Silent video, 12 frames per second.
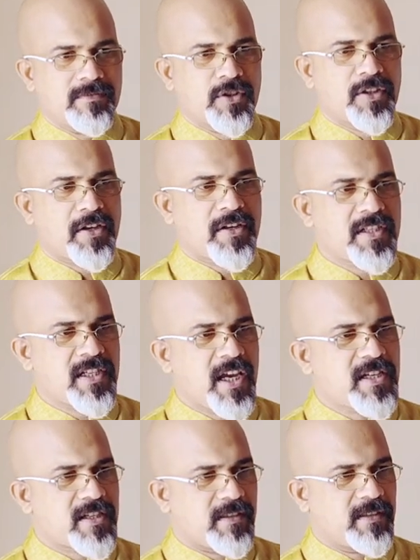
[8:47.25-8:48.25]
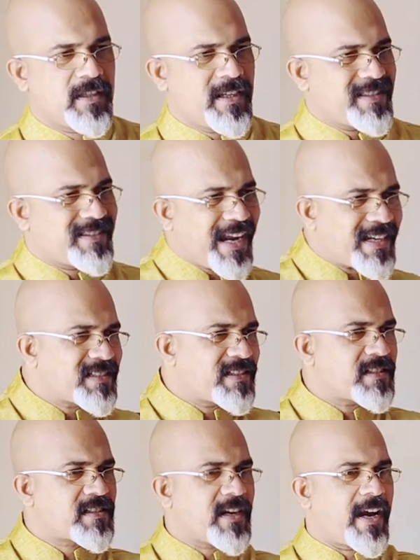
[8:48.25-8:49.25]
to the organization. That is
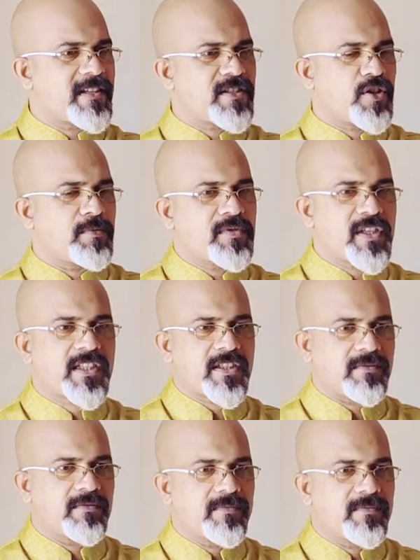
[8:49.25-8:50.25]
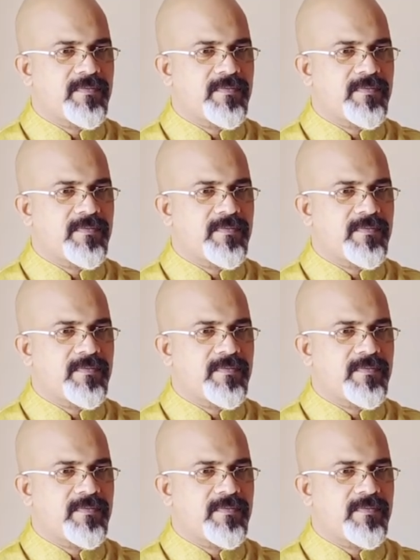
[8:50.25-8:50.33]
their strategic objective.